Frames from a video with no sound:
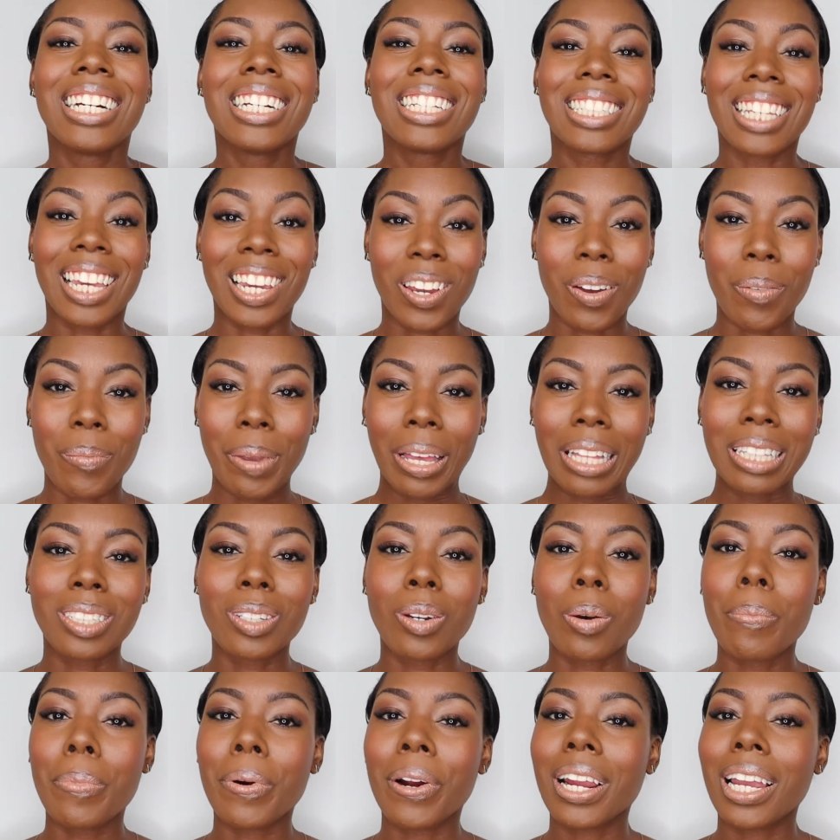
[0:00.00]
Take a
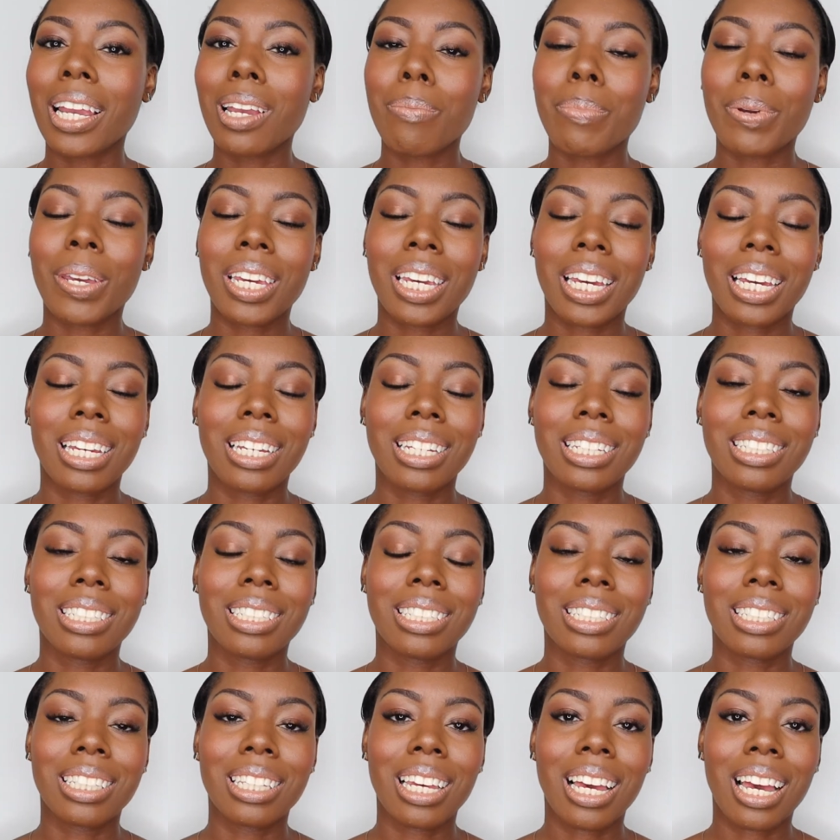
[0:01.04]
mental break
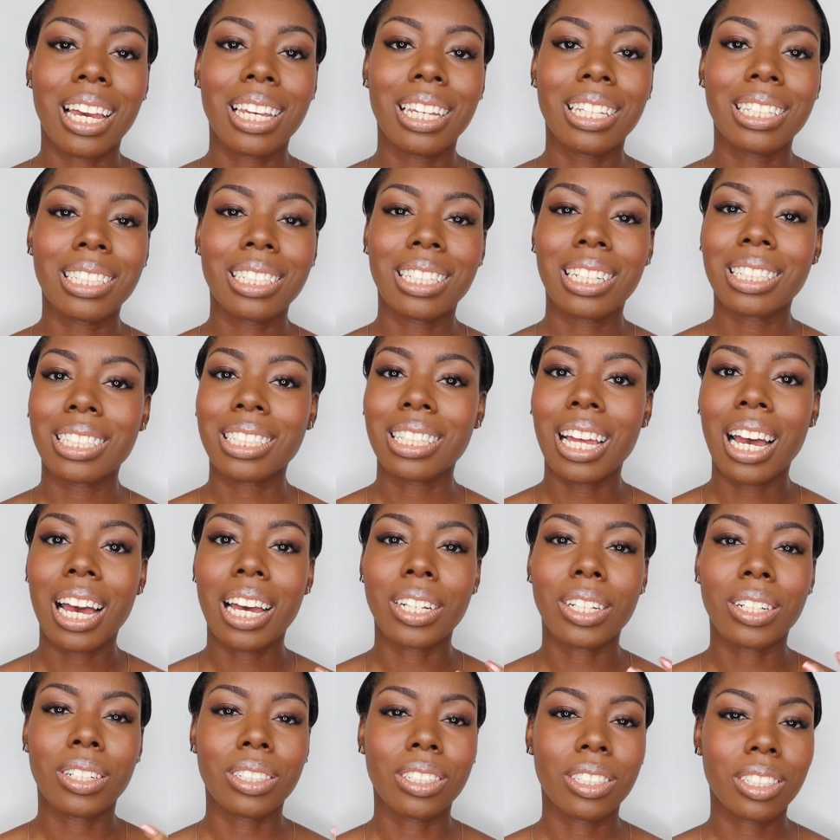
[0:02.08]
because it's just
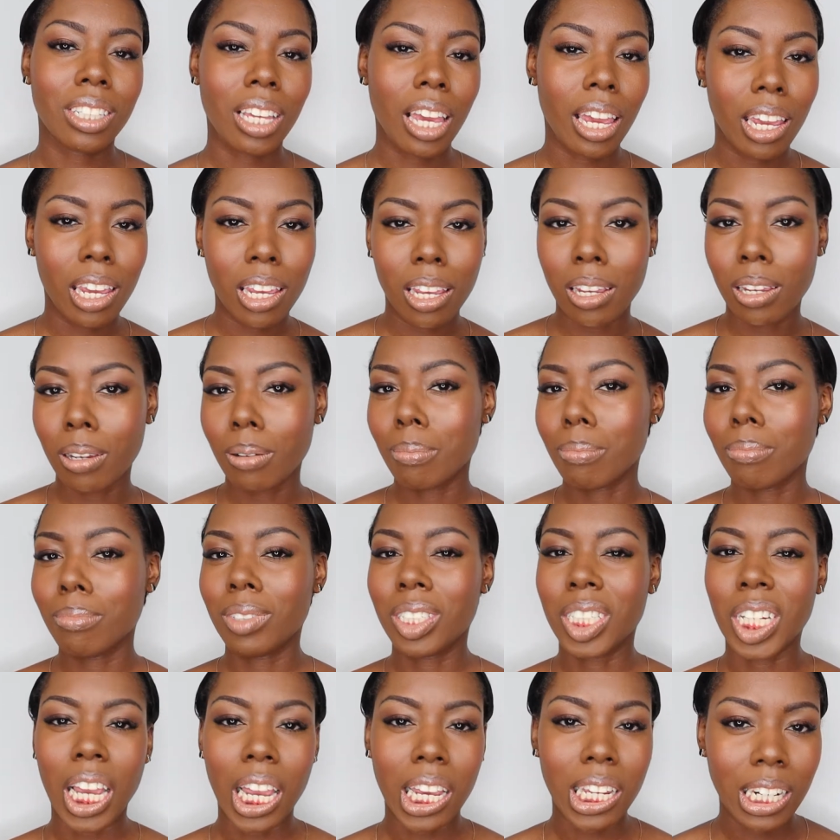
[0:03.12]
not your same
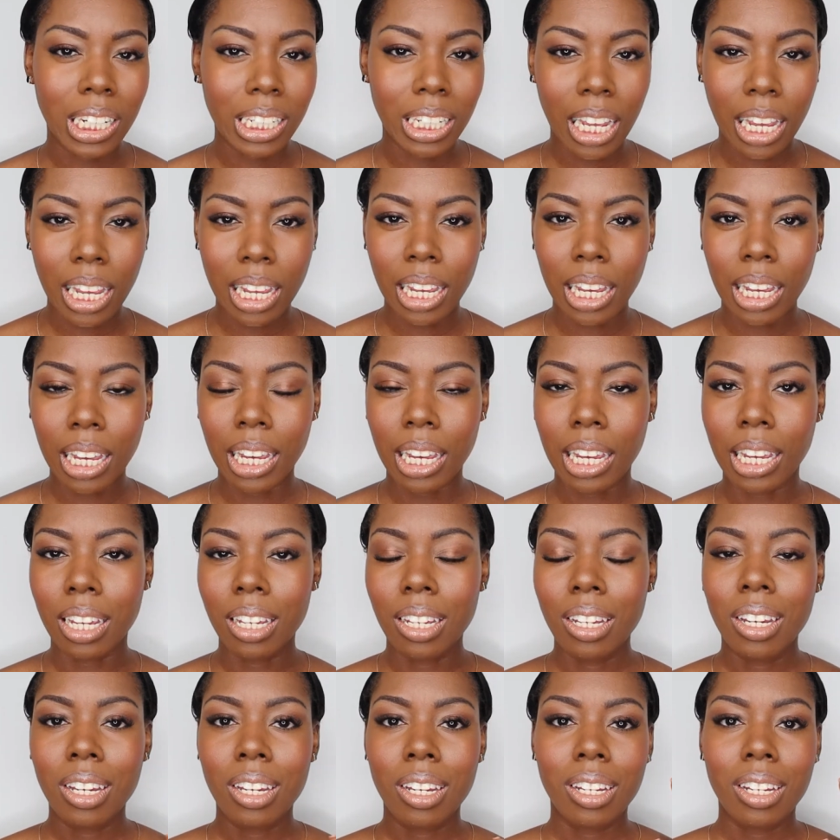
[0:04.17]
day-to-day.